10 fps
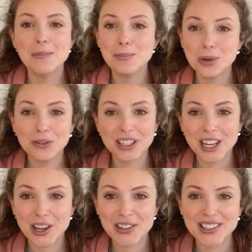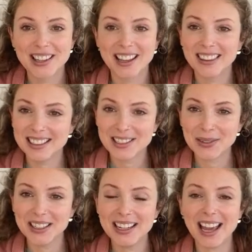more videos like this
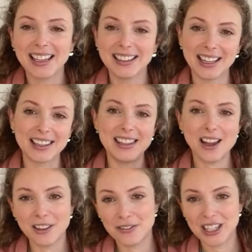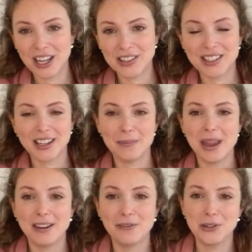one and like the other videos that I
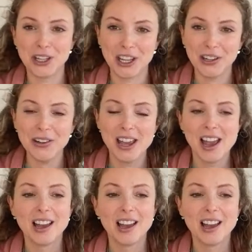made for you.